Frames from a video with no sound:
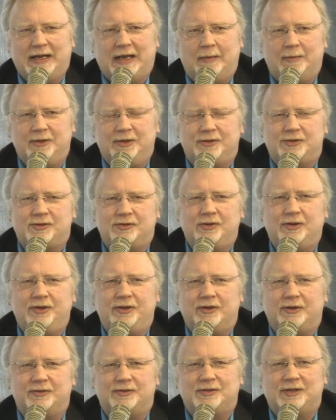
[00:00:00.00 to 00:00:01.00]
I'm in the
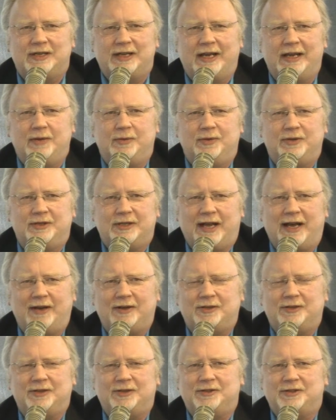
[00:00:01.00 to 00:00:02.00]
studio today with
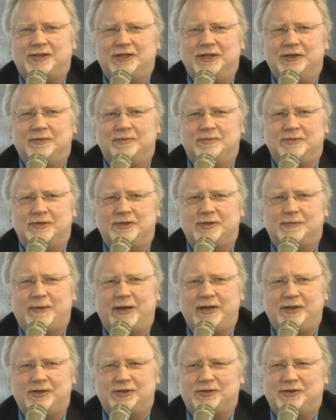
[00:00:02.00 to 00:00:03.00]
Dr. Tim
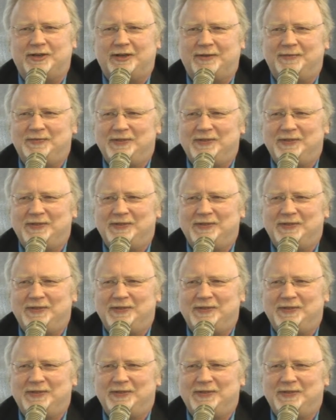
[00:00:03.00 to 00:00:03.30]
Spykstra.